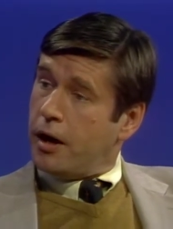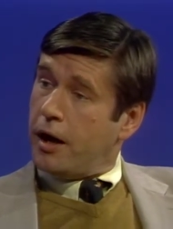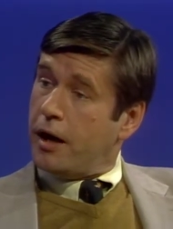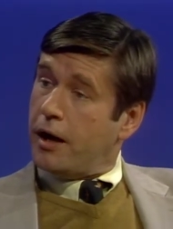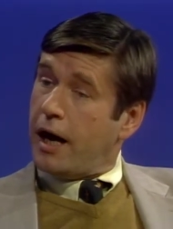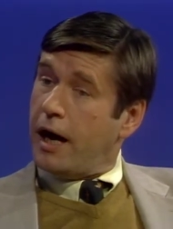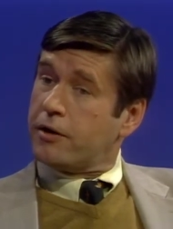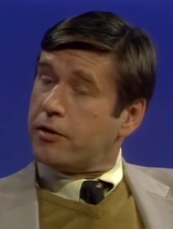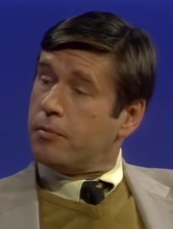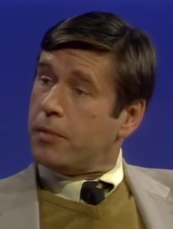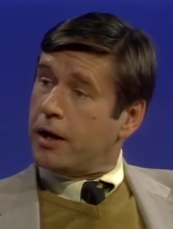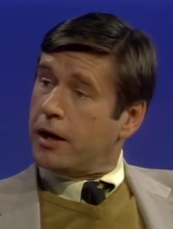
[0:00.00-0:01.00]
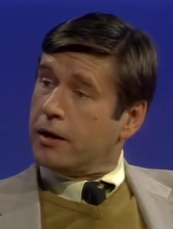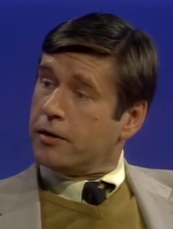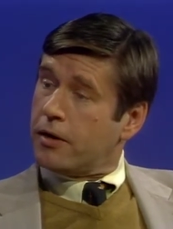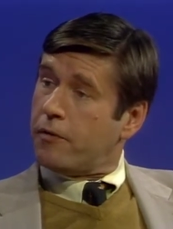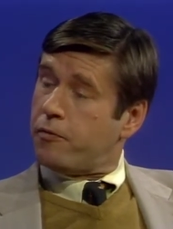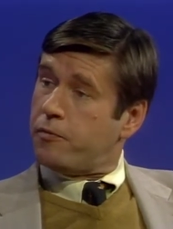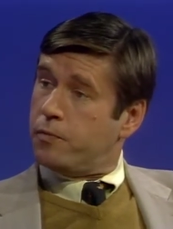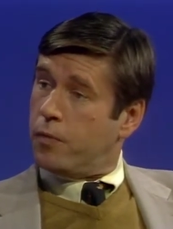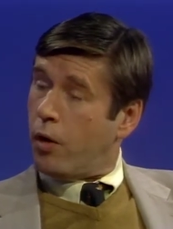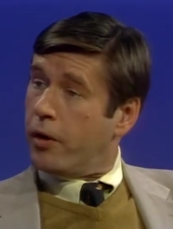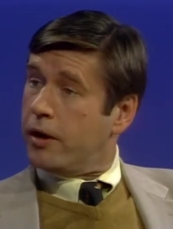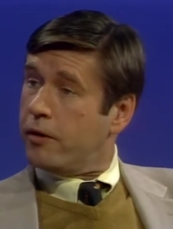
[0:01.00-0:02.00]
and at the meeting, the
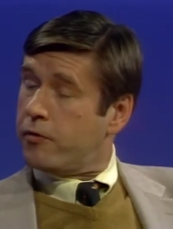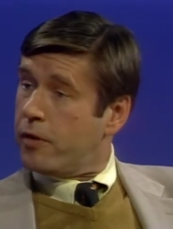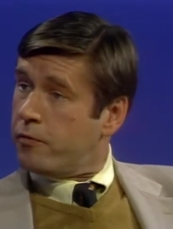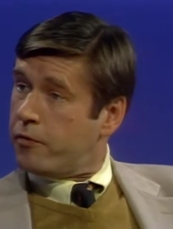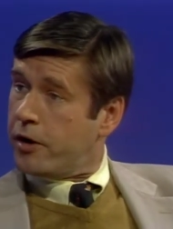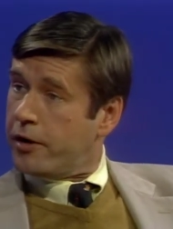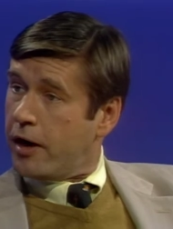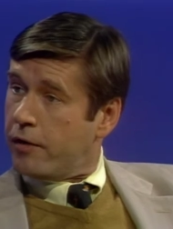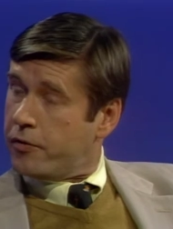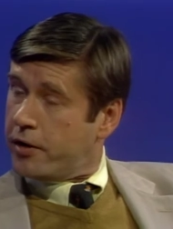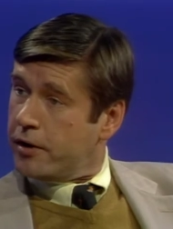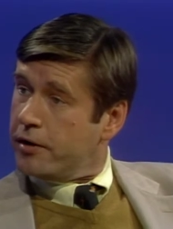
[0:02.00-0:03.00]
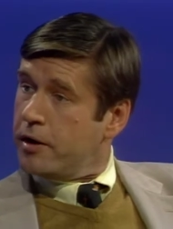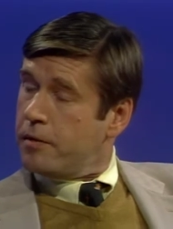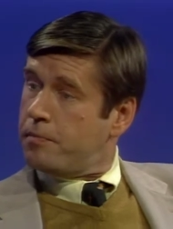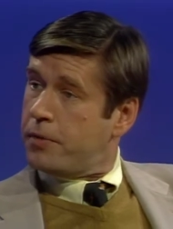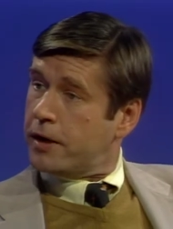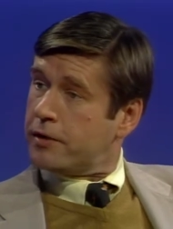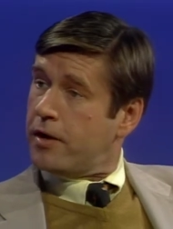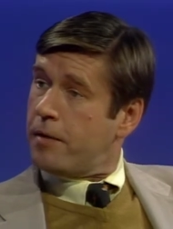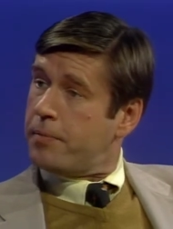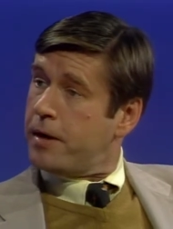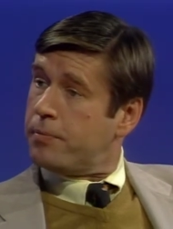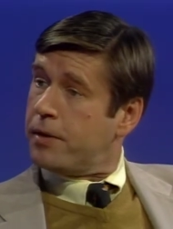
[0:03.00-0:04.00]
lawyer from Philadelphia picked
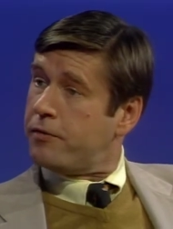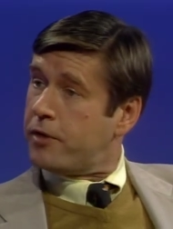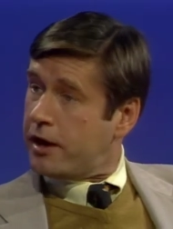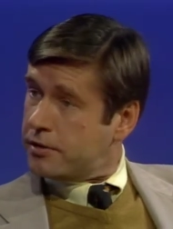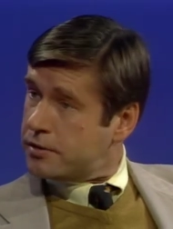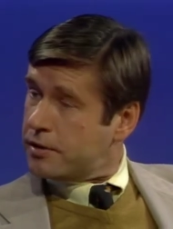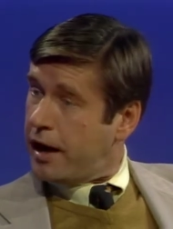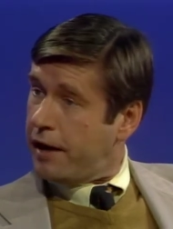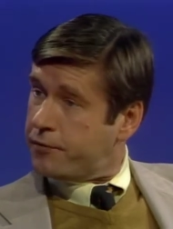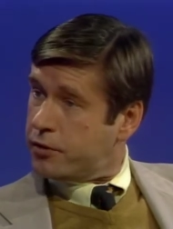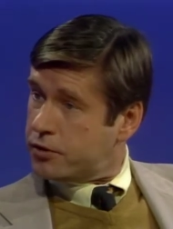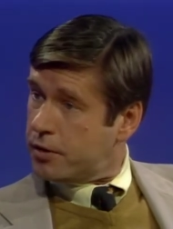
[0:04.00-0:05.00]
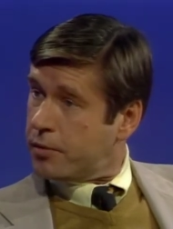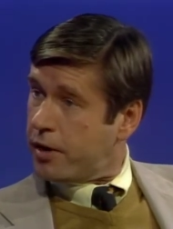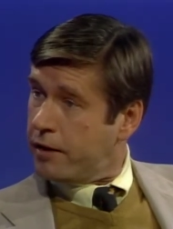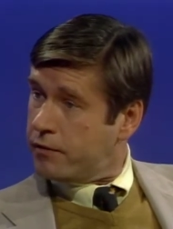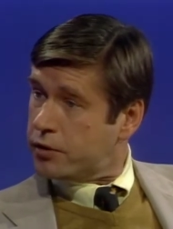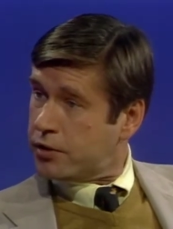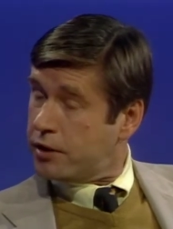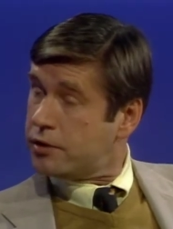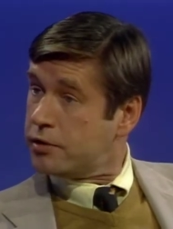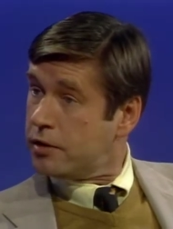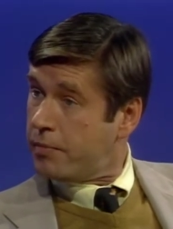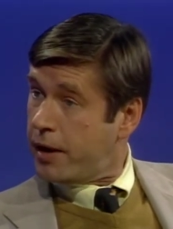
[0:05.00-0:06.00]
up a briefcase after some
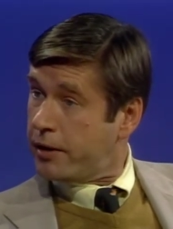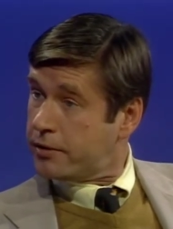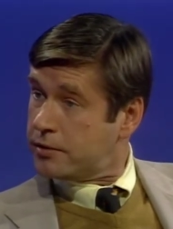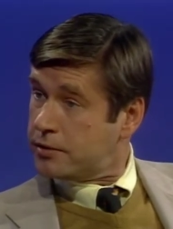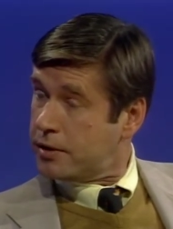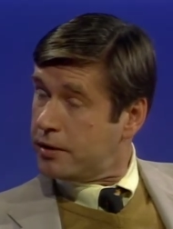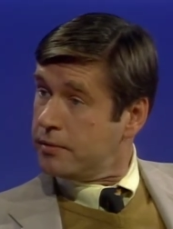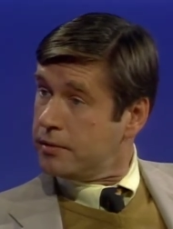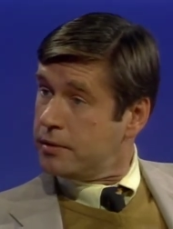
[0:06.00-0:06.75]
conversation about. Uh,